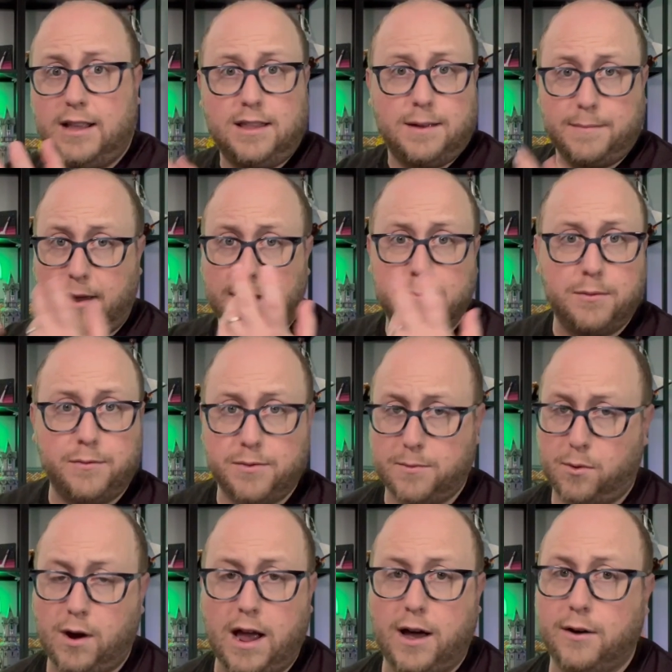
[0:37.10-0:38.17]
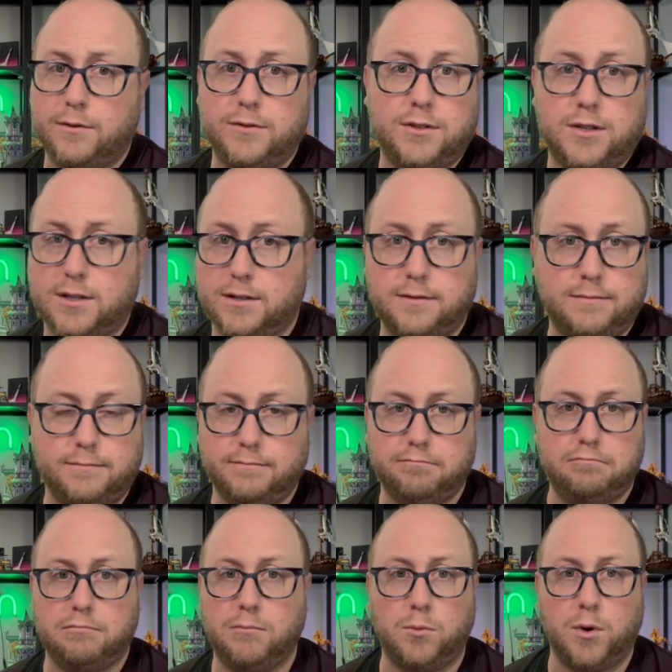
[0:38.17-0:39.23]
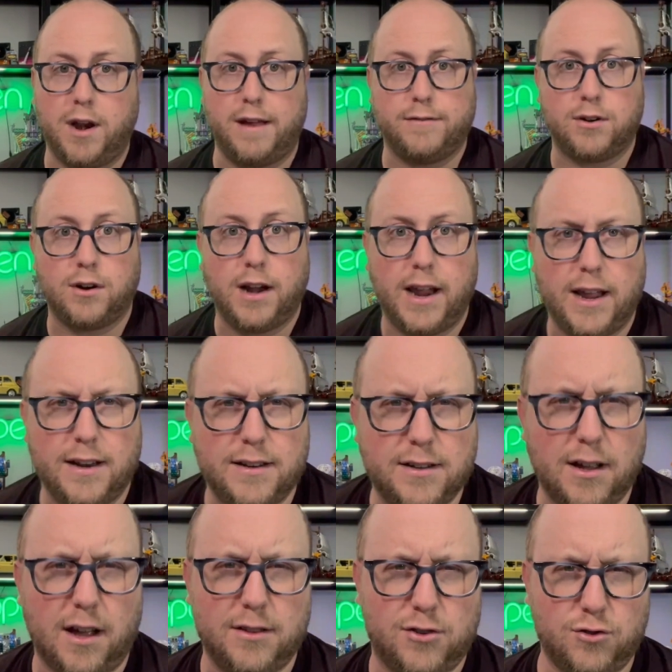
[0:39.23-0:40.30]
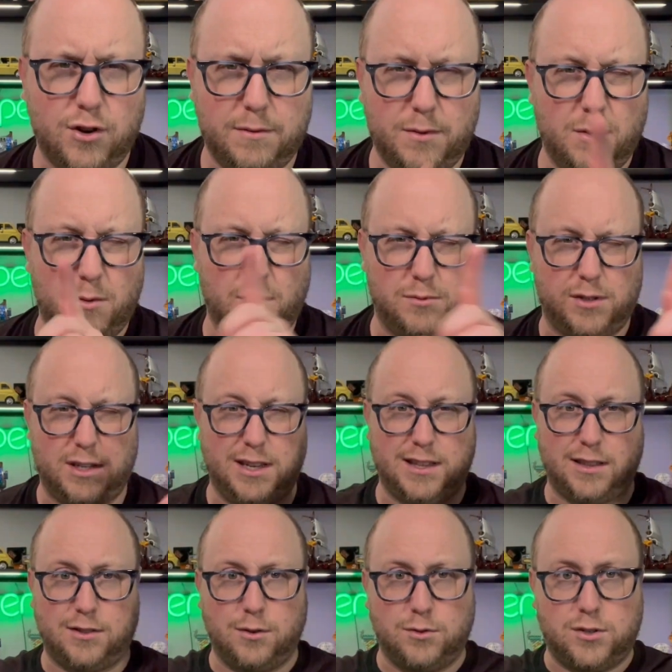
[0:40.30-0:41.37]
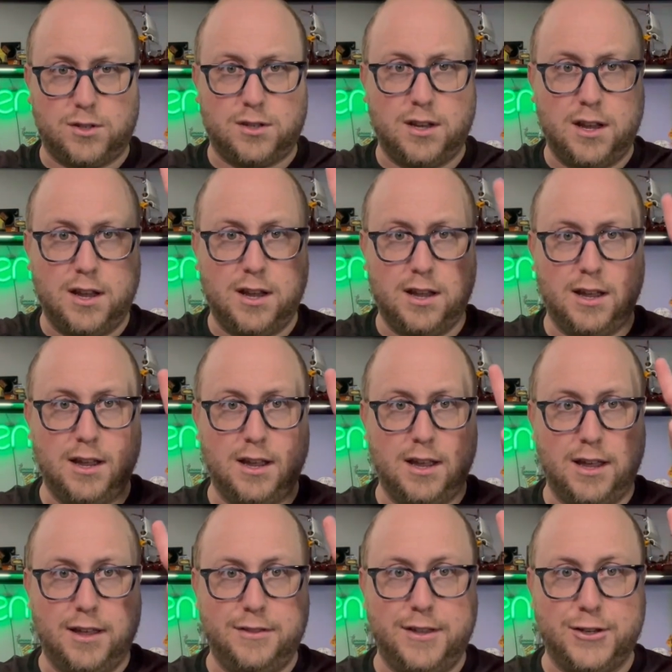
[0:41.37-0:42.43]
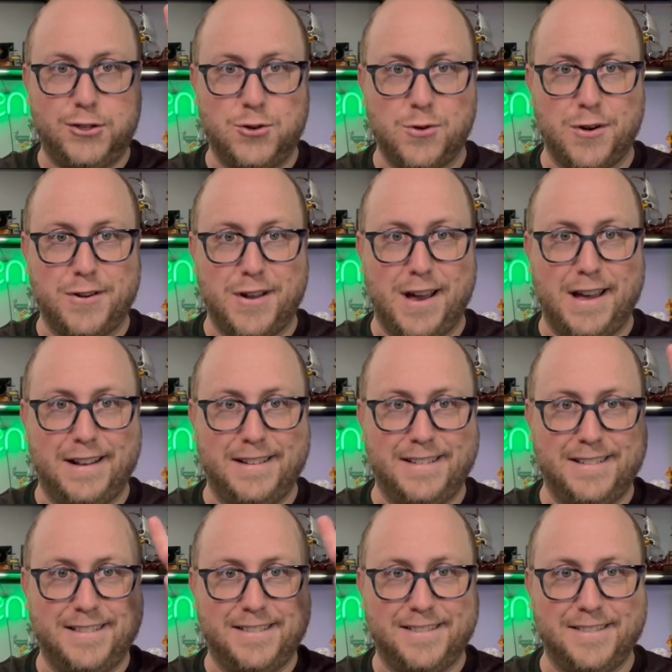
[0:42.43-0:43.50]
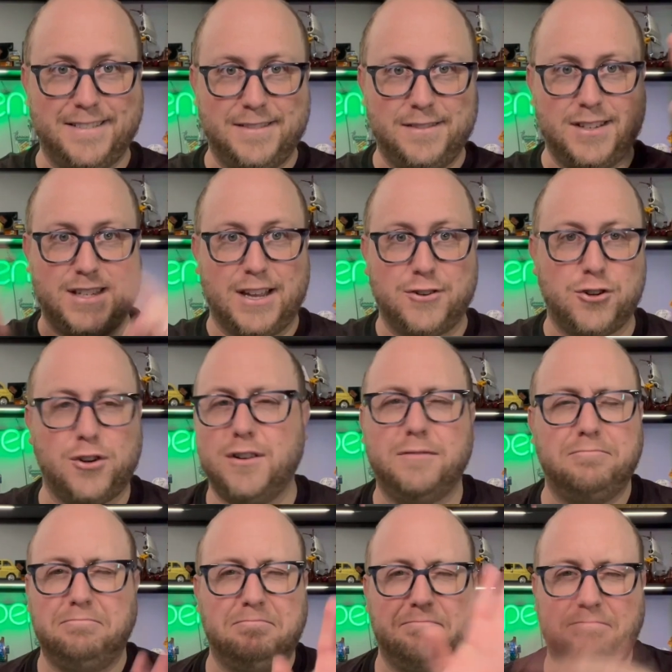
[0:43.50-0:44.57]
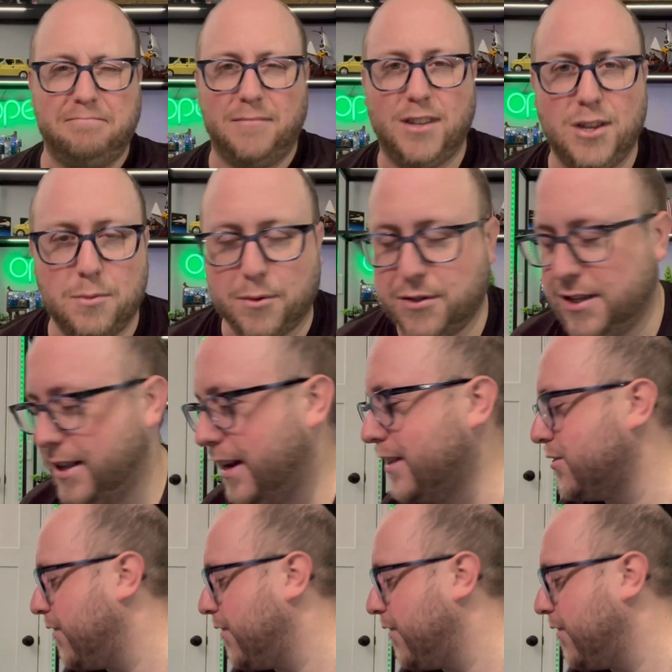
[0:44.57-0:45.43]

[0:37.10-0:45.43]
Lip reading: them. I can move them around, whatever. And on stream, you won't see that these two are not centered. You won't see that. It's